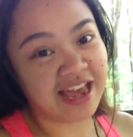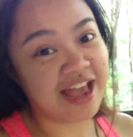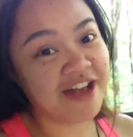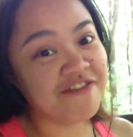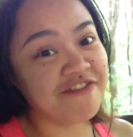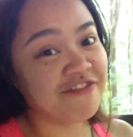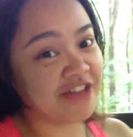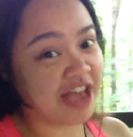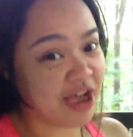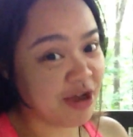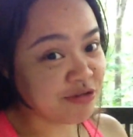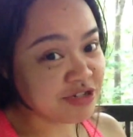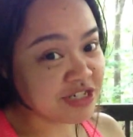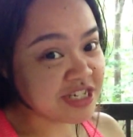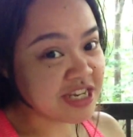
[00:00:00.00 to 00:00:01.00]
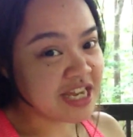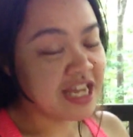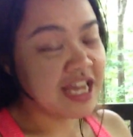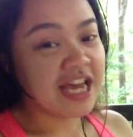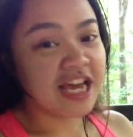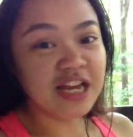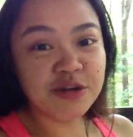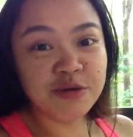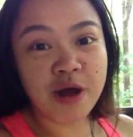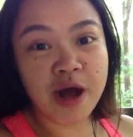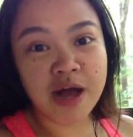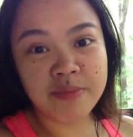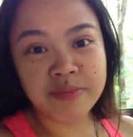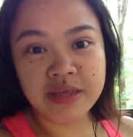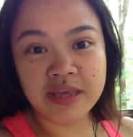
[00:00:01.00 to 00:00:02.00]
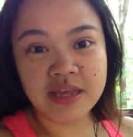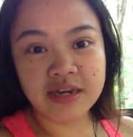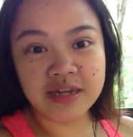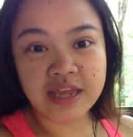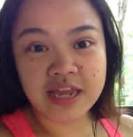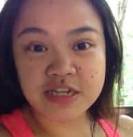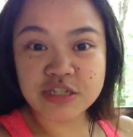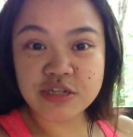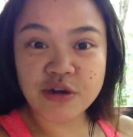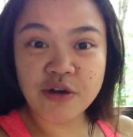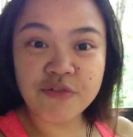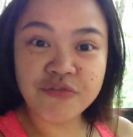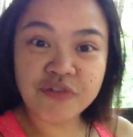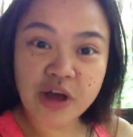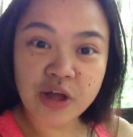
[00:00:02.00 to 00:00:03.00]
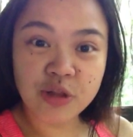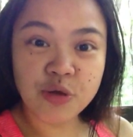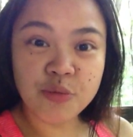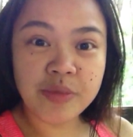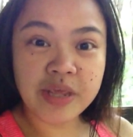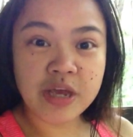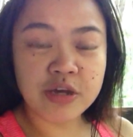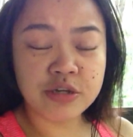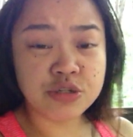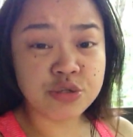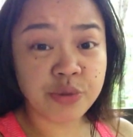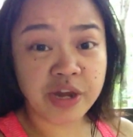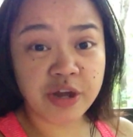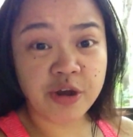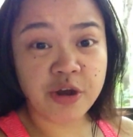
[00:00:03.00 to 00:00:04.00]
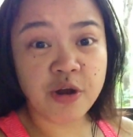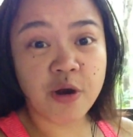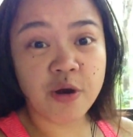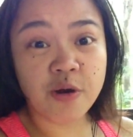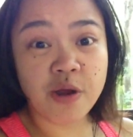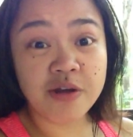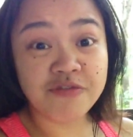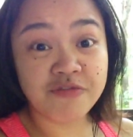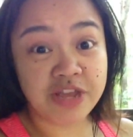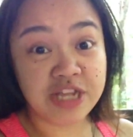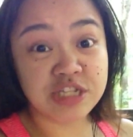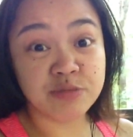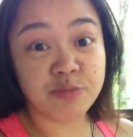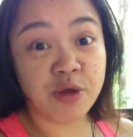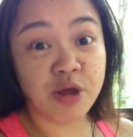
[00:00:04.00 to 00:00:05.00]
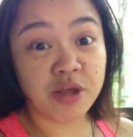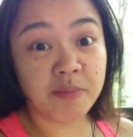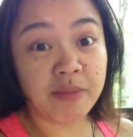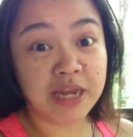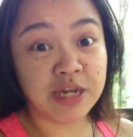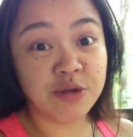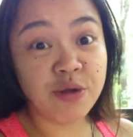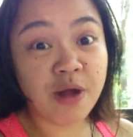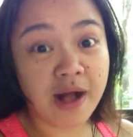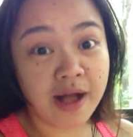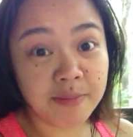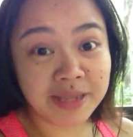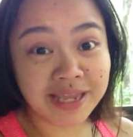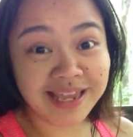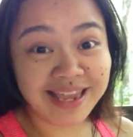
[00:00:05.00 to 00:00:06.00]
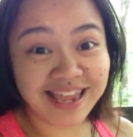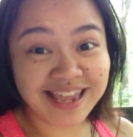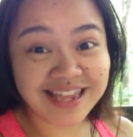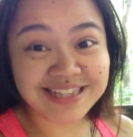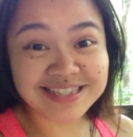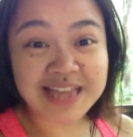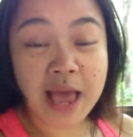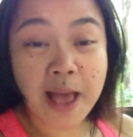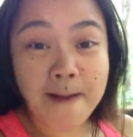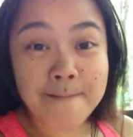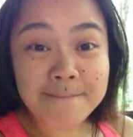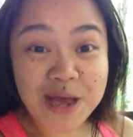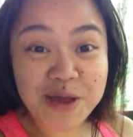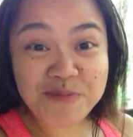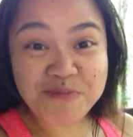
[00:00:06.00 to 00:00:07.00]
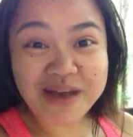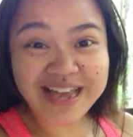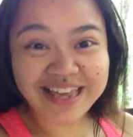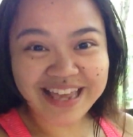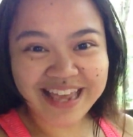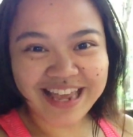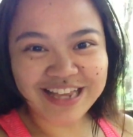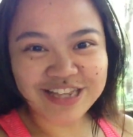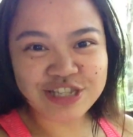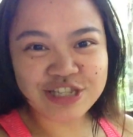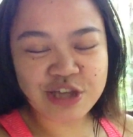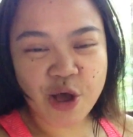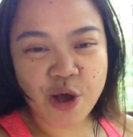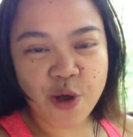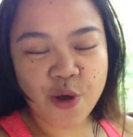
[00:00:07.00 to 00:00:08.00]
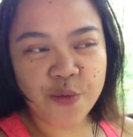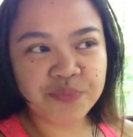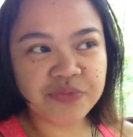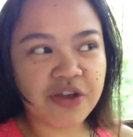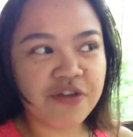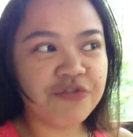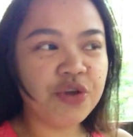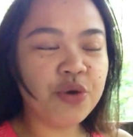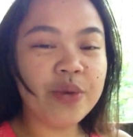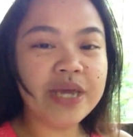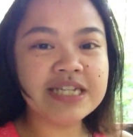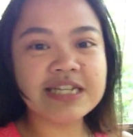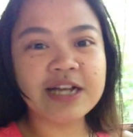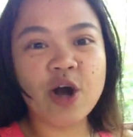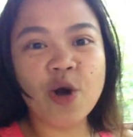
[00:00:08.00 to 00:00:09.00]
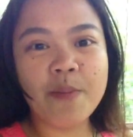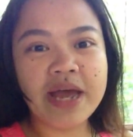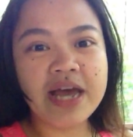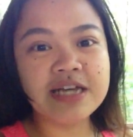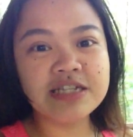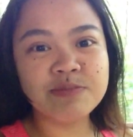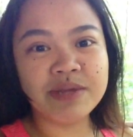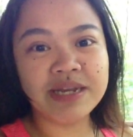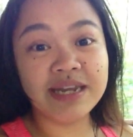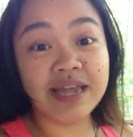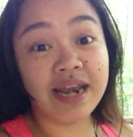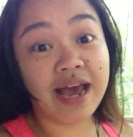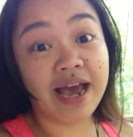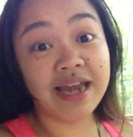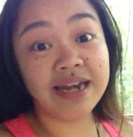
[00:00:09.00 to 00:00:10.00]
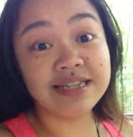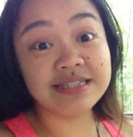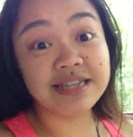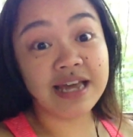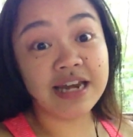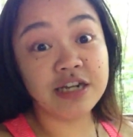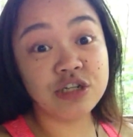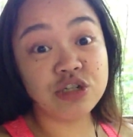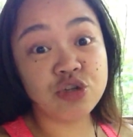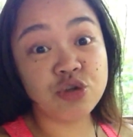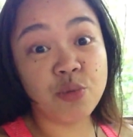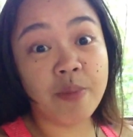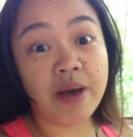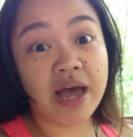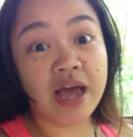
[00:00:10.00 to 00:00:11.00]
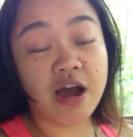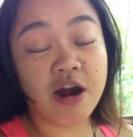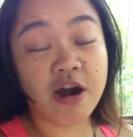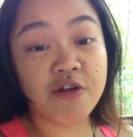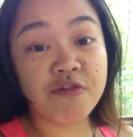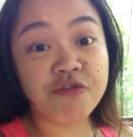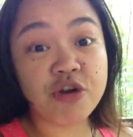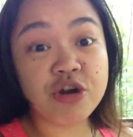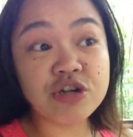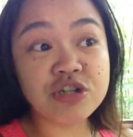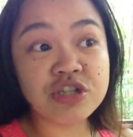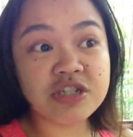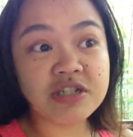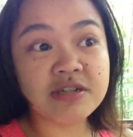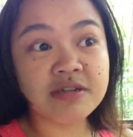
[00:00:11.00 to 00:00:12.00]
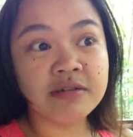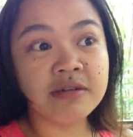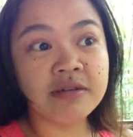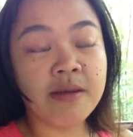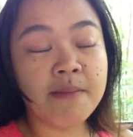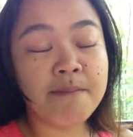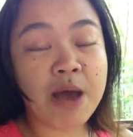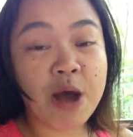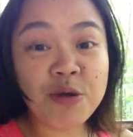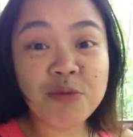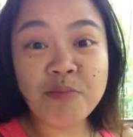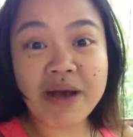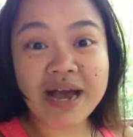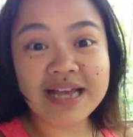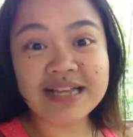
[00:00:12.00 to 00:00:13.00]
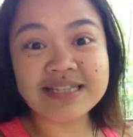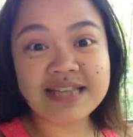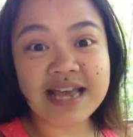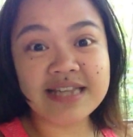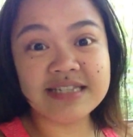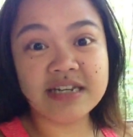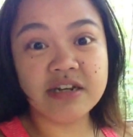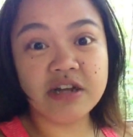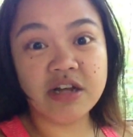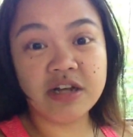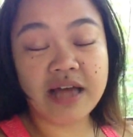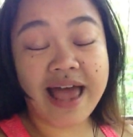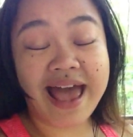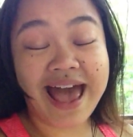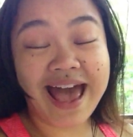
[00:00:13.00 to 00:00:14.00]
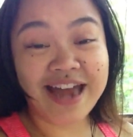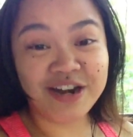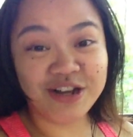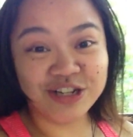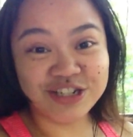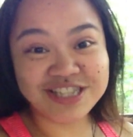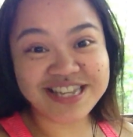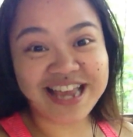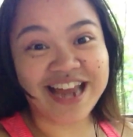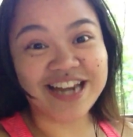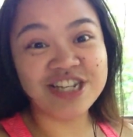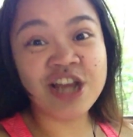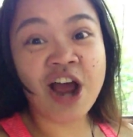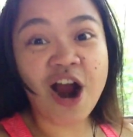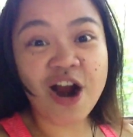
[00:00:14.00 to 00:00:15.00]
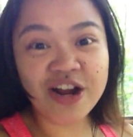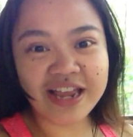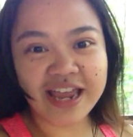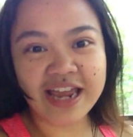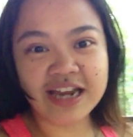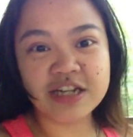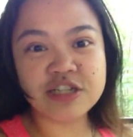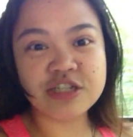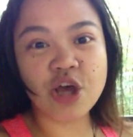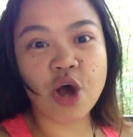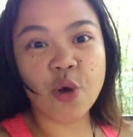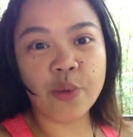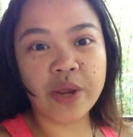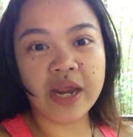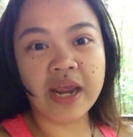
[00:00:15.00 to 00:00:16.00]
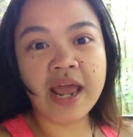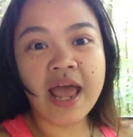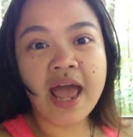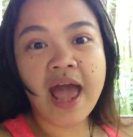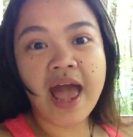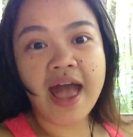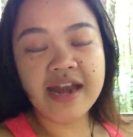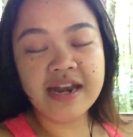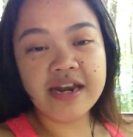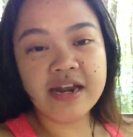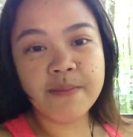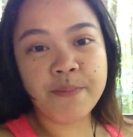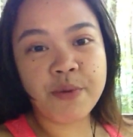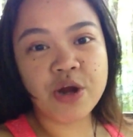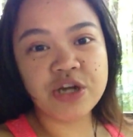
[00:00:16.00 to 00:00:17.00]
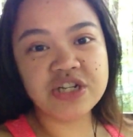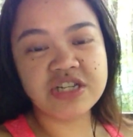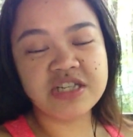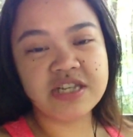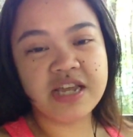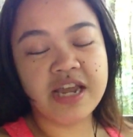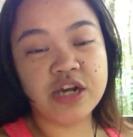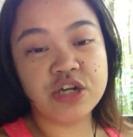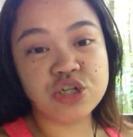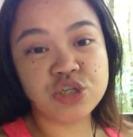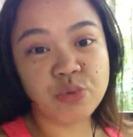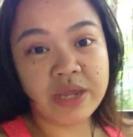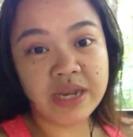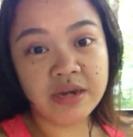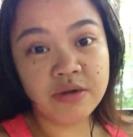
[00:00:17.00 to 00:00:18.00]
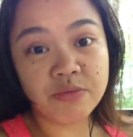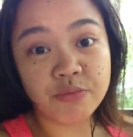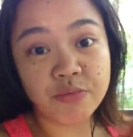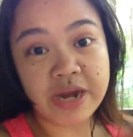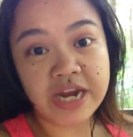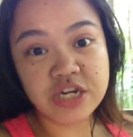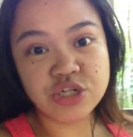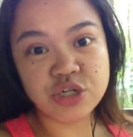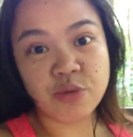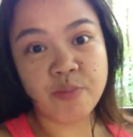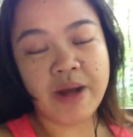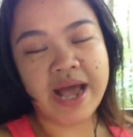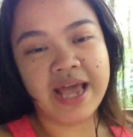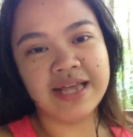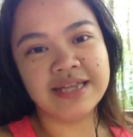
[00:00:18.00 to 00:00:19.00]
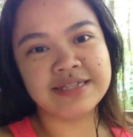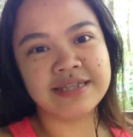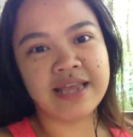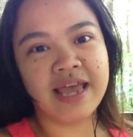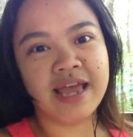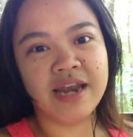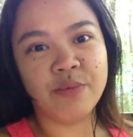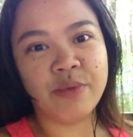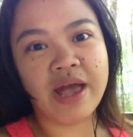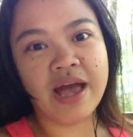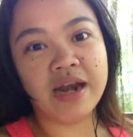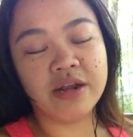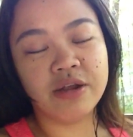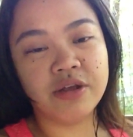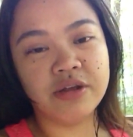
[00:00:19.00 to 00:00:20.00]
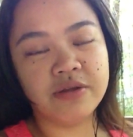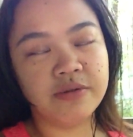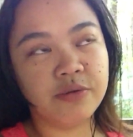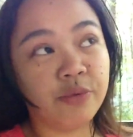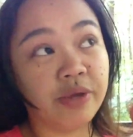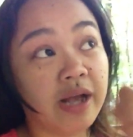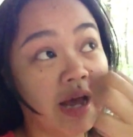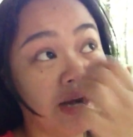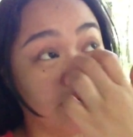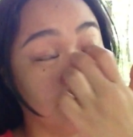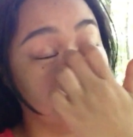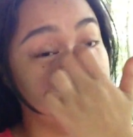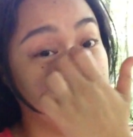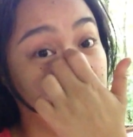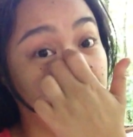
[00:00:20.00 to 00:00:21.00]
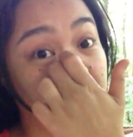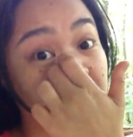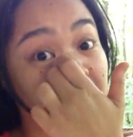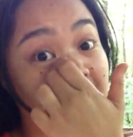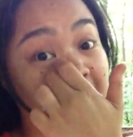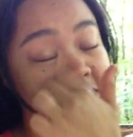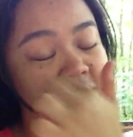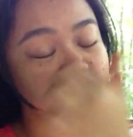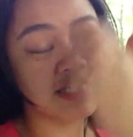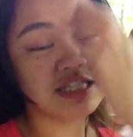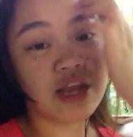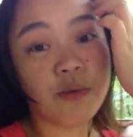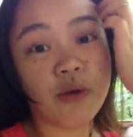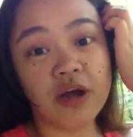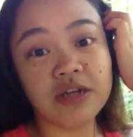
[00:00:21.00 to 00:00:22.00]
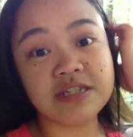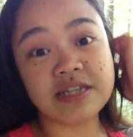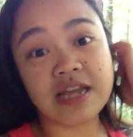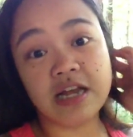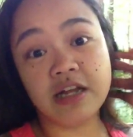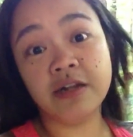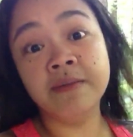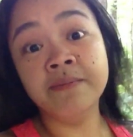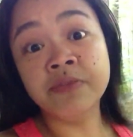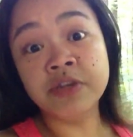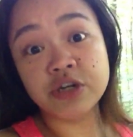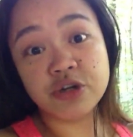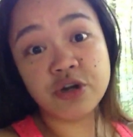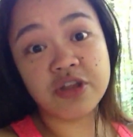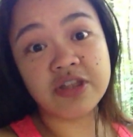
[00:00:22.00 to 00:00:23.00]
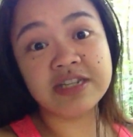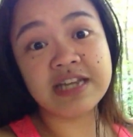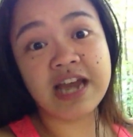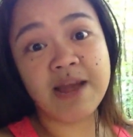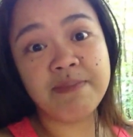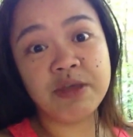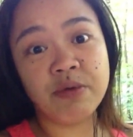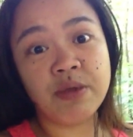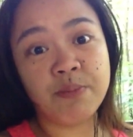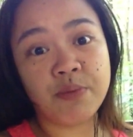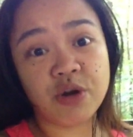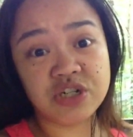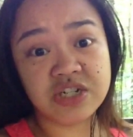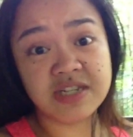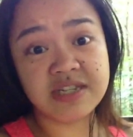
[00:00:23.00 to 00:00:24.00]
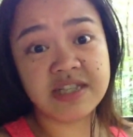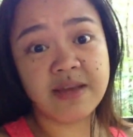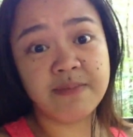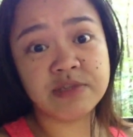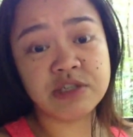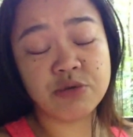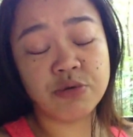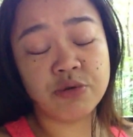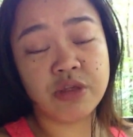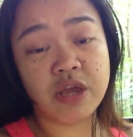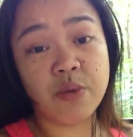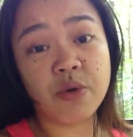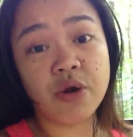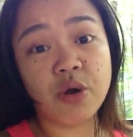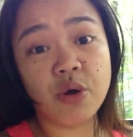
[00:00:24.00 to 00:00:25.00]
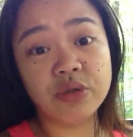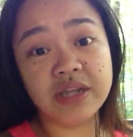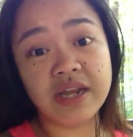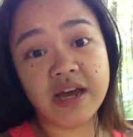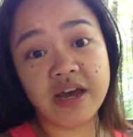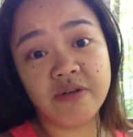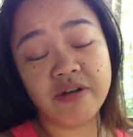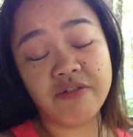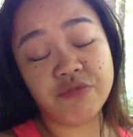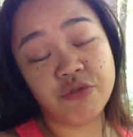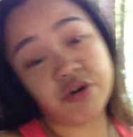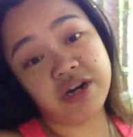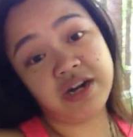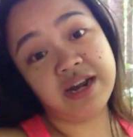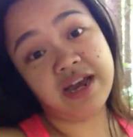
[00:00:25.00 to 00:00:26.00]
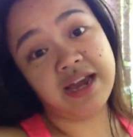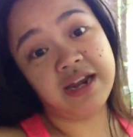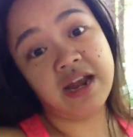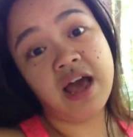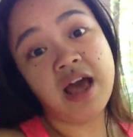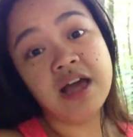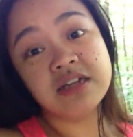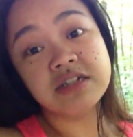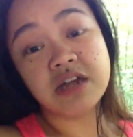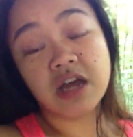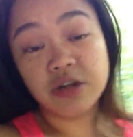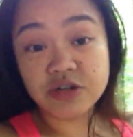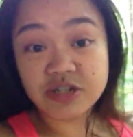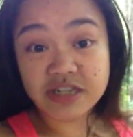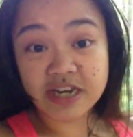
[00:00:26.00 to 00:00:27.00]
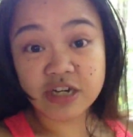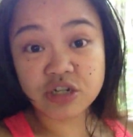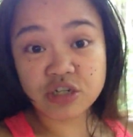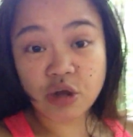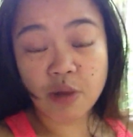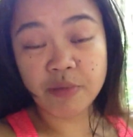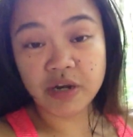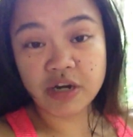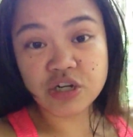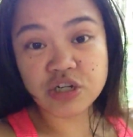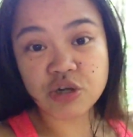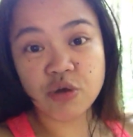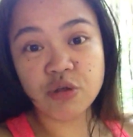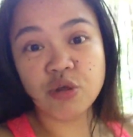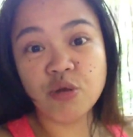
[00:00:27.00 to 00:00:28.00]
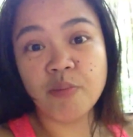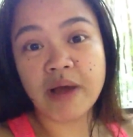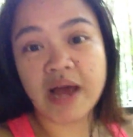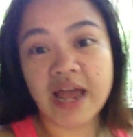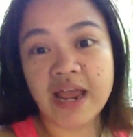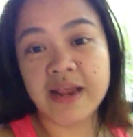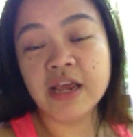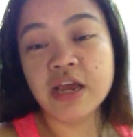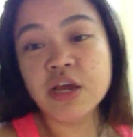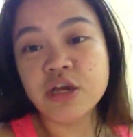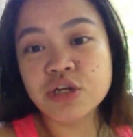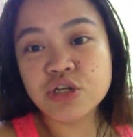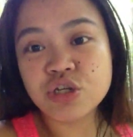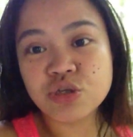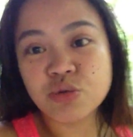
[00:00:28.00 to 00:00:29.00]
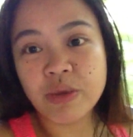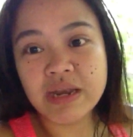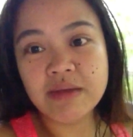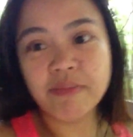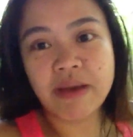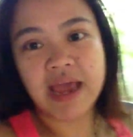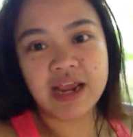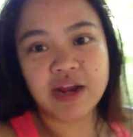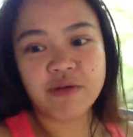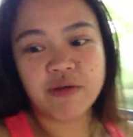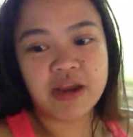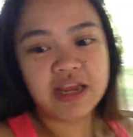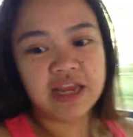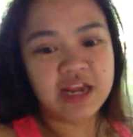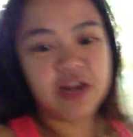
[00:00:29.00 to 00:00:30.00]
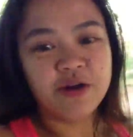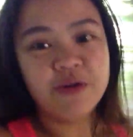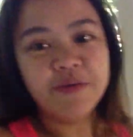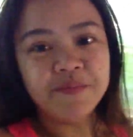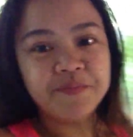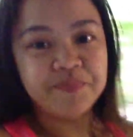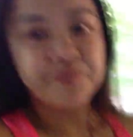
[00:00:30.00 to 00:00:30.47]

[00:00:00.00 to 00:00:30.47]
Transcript: I have found a new hobby, and in case you don't follow me on Twitter or on Facebook, my new hobby is mountain biking. So a few weeks ago, my husband and I decided to buy our first mountain bikes as adults at Target. So we ended up purchasing Schwinn Ranger bikes, and we got a good deal on the bikes because they were on sale during the time that we purchased them. So they were only $149 each. So I'm going to show you my Schwinn bike right here.